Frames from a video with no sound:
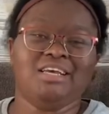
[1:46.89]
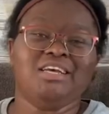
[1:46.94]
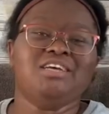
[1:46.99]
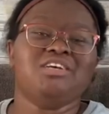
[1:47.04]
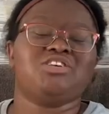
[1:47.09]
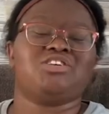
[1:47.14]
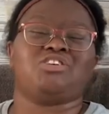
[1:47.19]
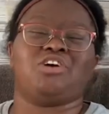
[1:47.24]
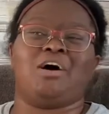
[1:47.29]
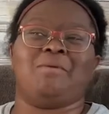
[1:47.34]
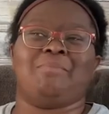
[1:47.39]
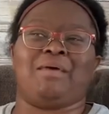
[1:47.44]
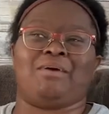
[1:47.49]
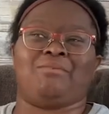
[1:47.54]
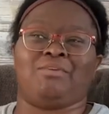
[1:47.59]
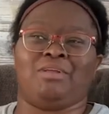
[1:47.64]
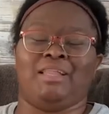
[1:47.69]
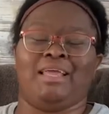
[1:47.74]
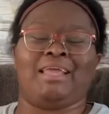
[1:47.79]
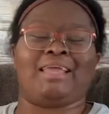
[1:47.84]
So I'm not
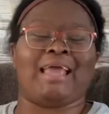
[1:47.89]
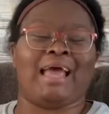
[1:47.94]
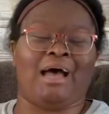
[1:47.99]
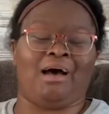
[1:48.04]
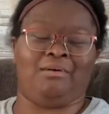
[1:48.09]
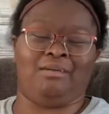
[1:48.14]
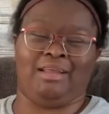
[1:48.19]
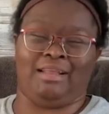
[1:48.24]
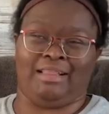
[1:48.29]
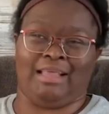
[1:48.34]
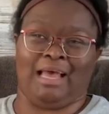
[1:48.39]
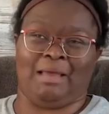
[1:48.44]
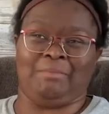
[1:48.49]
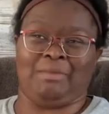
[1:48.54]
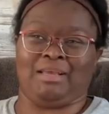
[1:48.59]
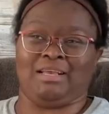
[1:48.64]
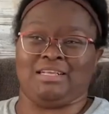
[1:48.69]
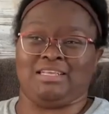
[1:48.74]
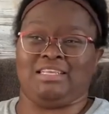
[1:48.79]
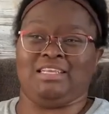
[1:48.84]
really counting that
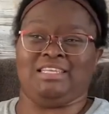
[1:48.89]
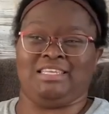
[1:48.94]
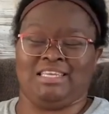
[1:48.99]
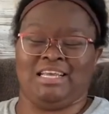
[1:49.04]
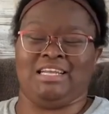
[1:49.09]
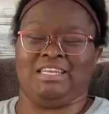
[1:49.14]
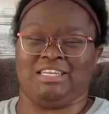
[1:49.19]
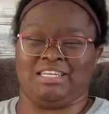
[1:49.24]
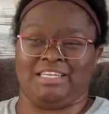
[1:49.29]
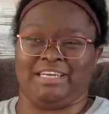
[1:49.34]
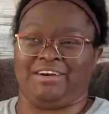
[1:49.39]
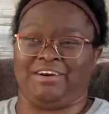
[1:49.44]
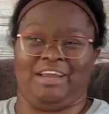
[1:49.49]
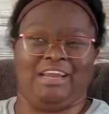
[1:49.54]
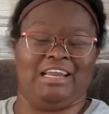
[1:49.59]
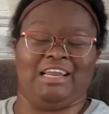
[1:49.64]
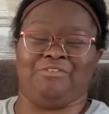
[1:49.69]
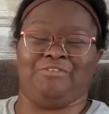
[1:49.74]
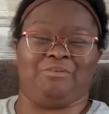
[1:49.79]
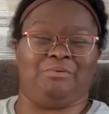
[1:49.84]
because he's into Terry. He
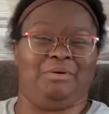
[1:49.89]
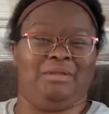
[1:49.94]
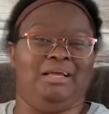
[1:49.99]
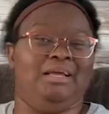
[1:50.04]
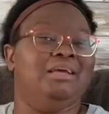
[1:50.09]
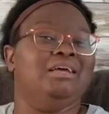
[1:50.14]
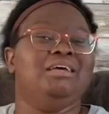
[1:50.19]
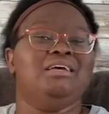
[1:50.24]
never really